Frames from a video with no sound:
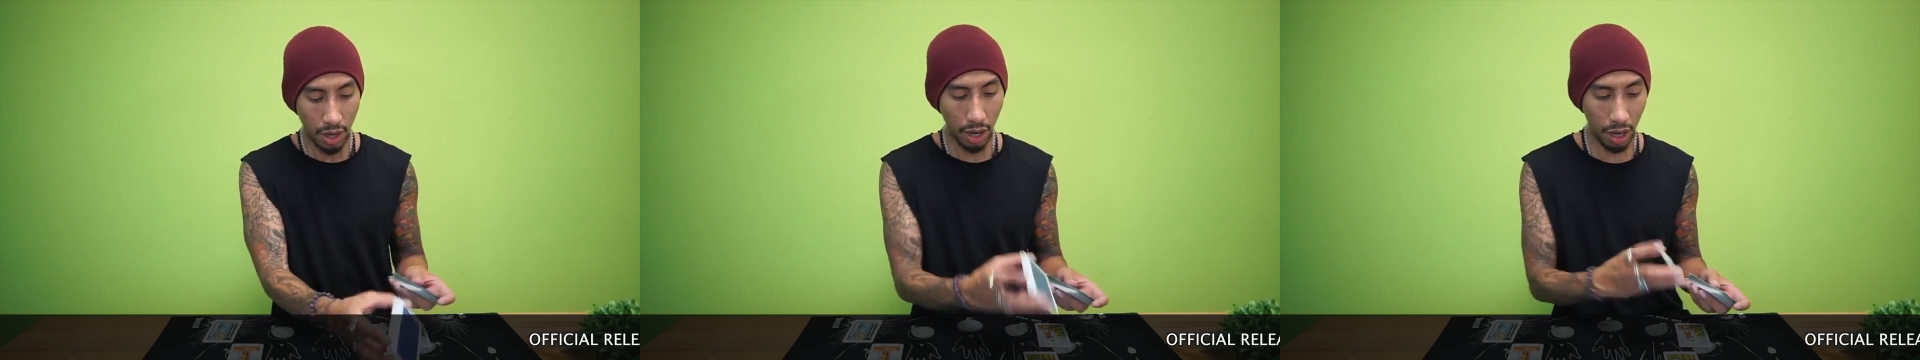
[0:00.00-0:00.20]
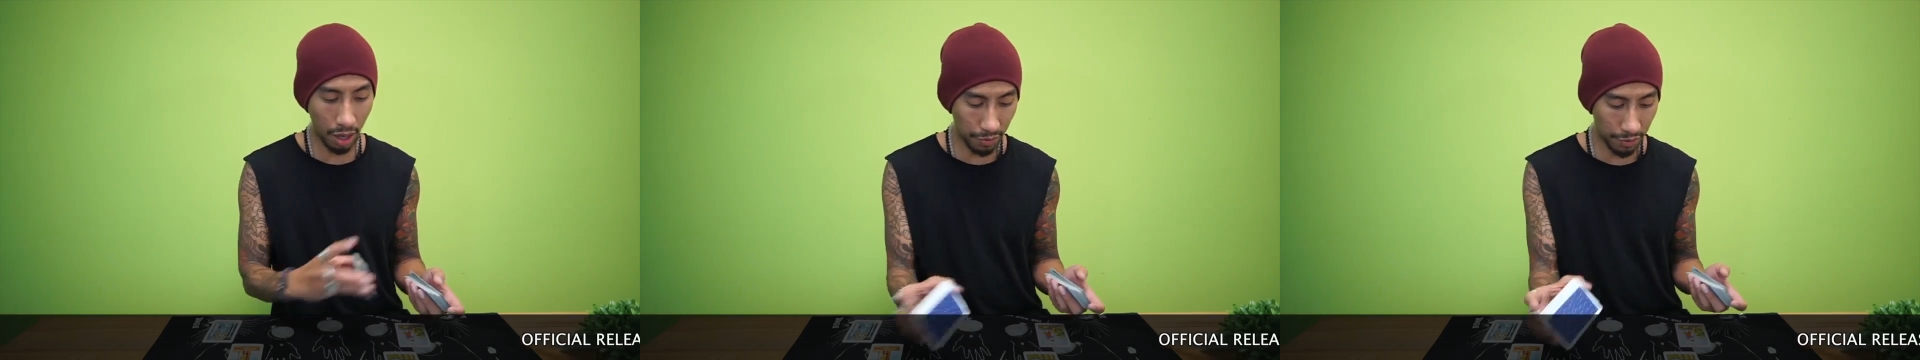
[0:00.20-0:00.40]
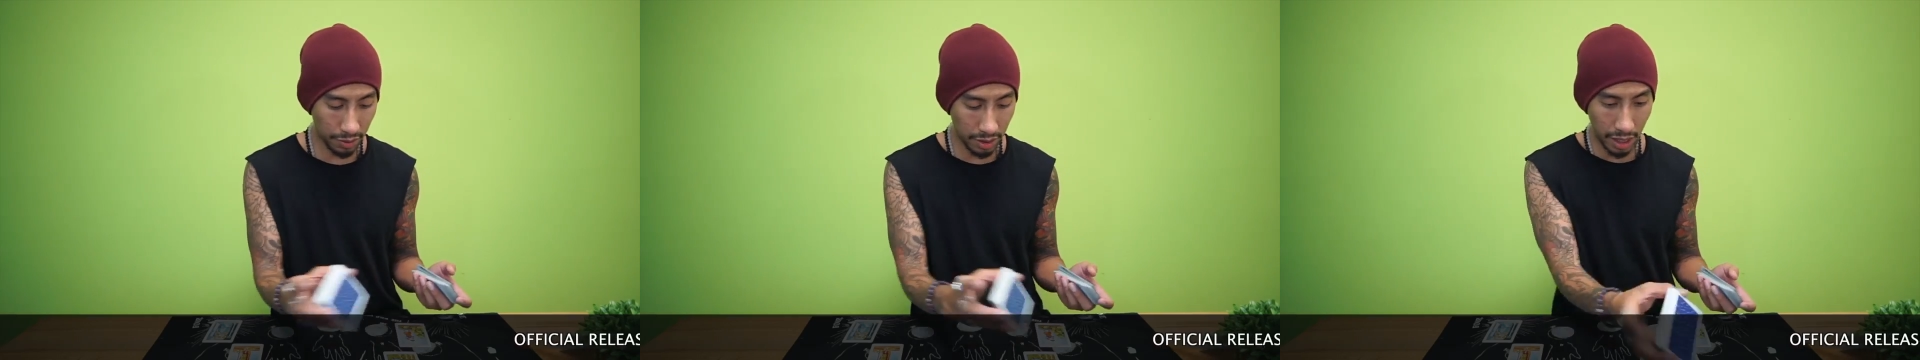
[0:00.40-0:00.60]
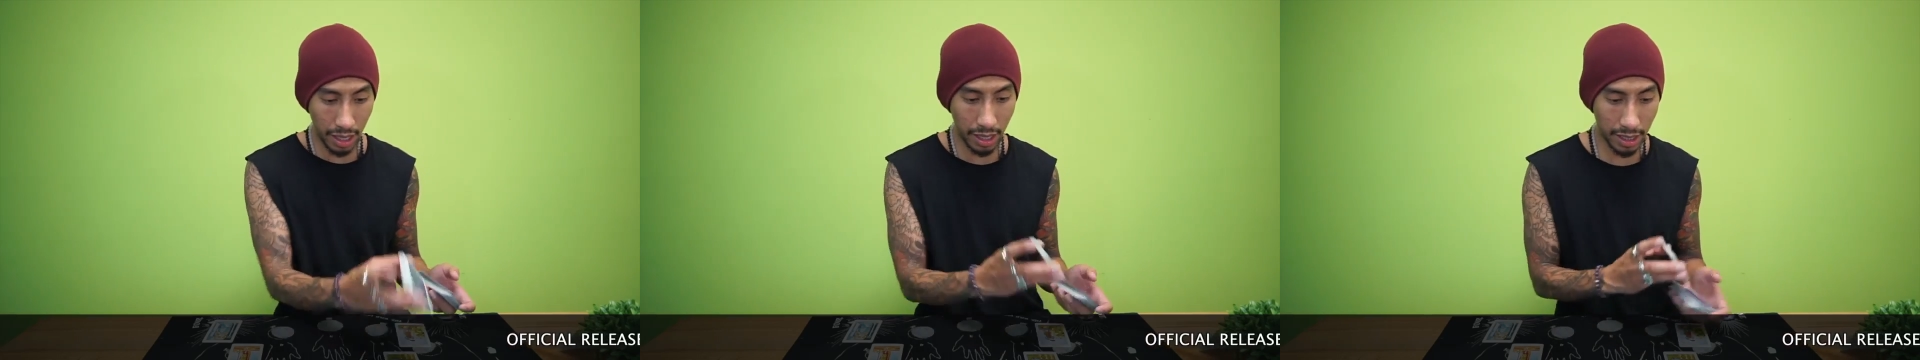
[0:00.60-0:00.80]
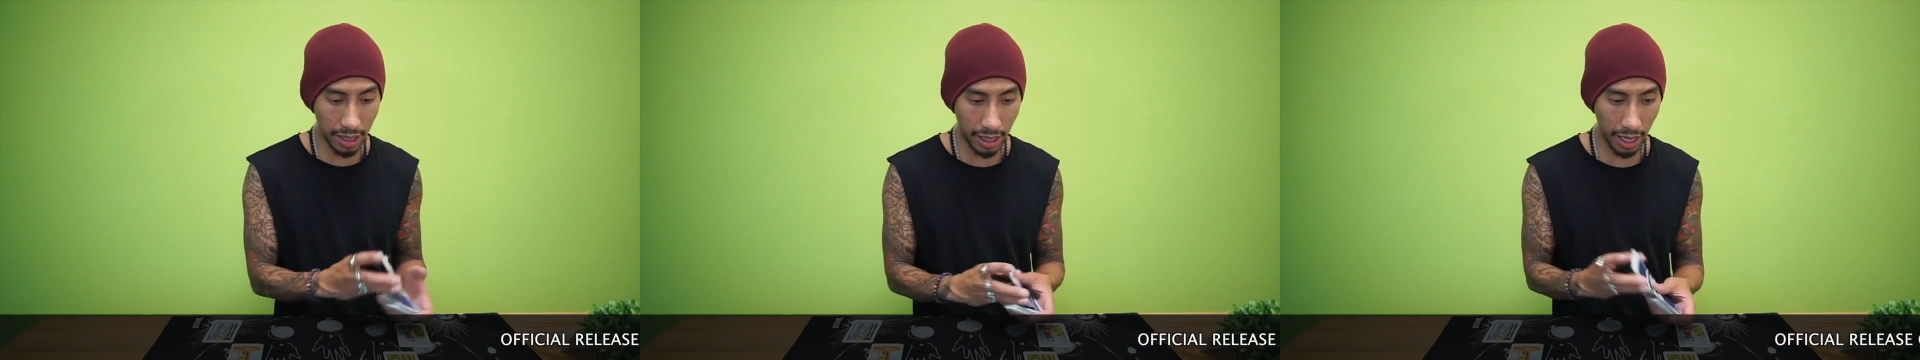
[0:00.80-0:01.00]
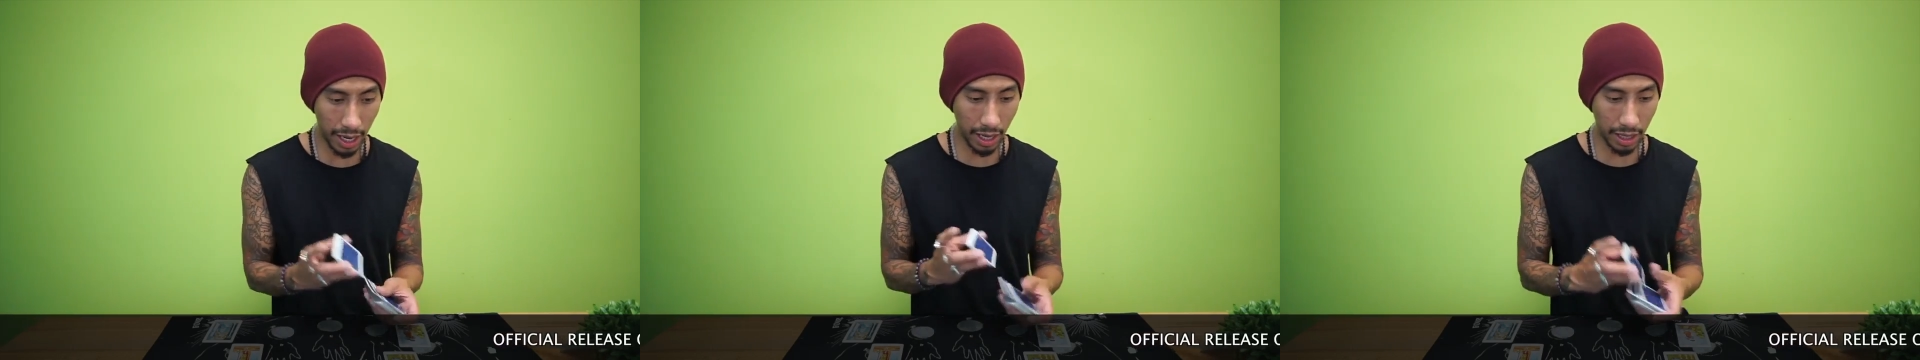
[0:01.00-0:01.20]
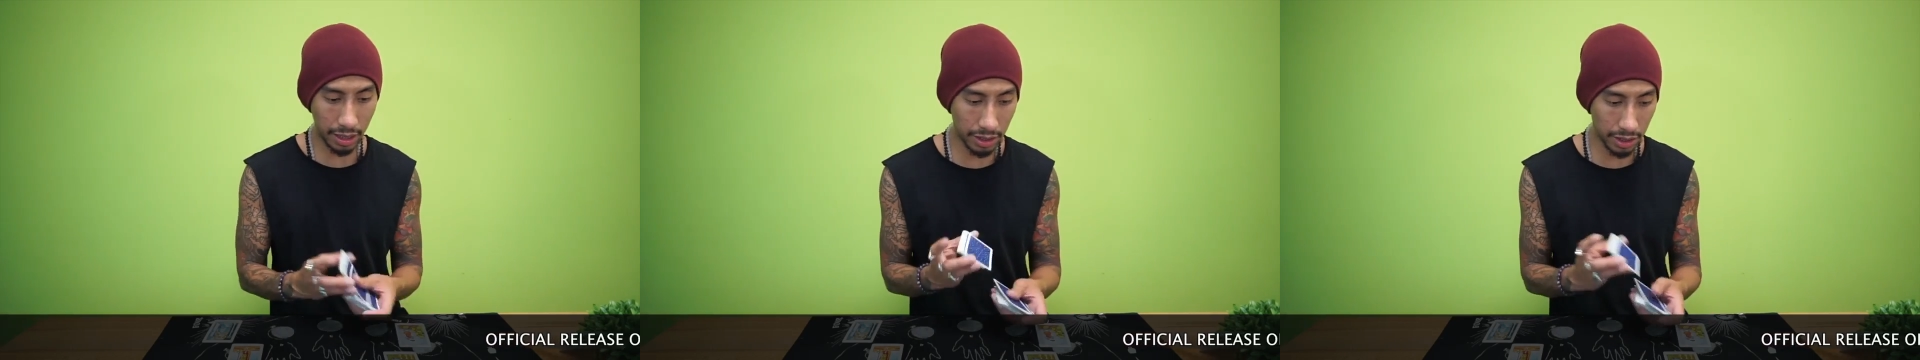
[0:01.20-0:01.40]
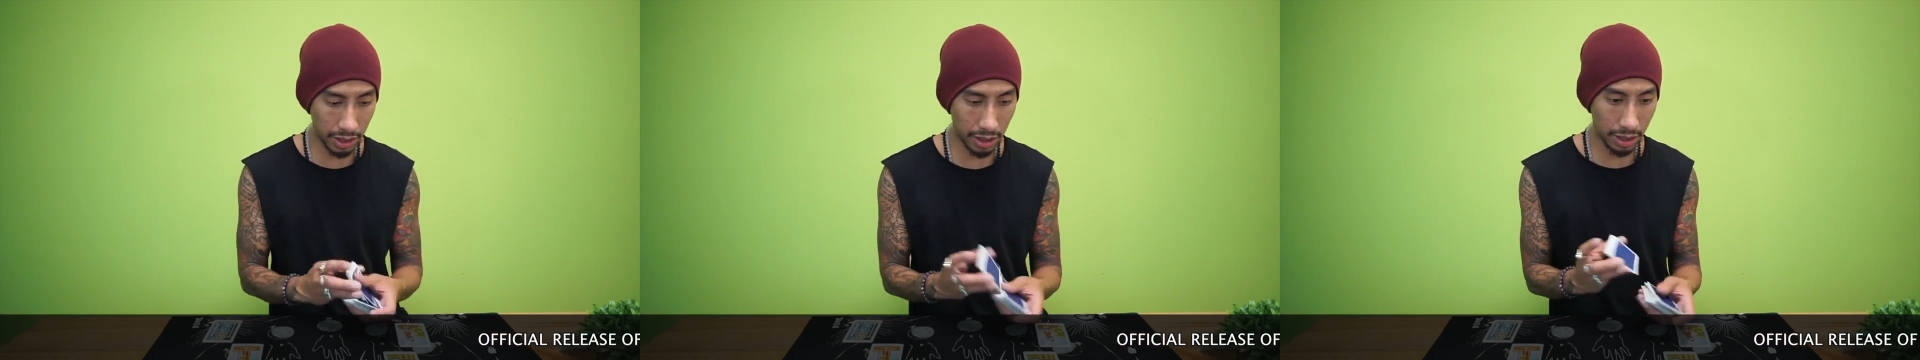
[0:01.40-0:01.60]
of taking
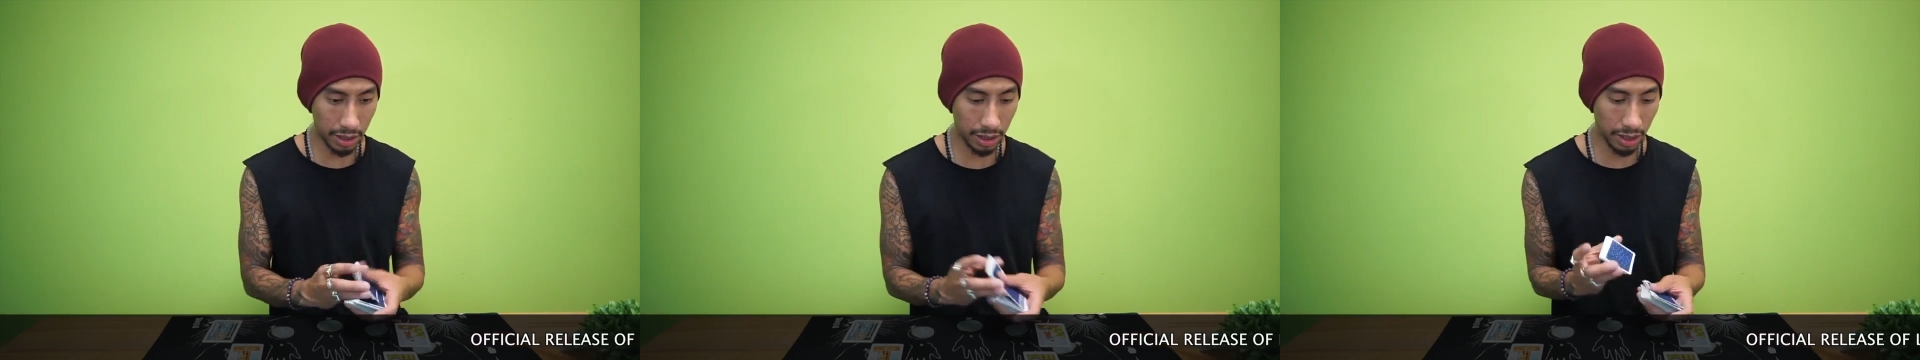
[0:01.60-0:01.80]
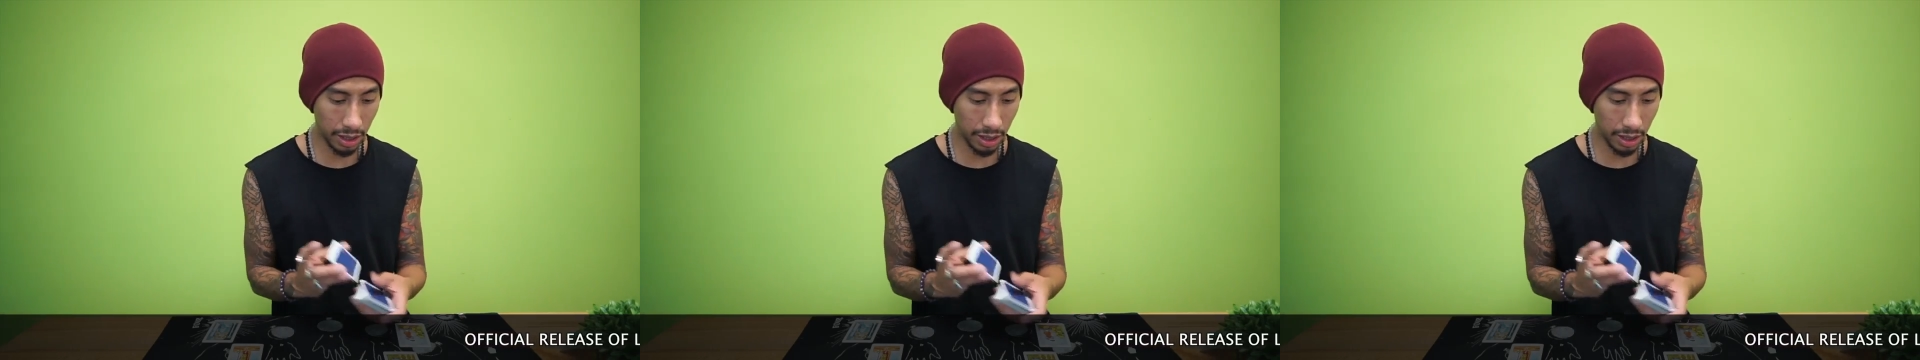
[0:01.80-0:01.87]
action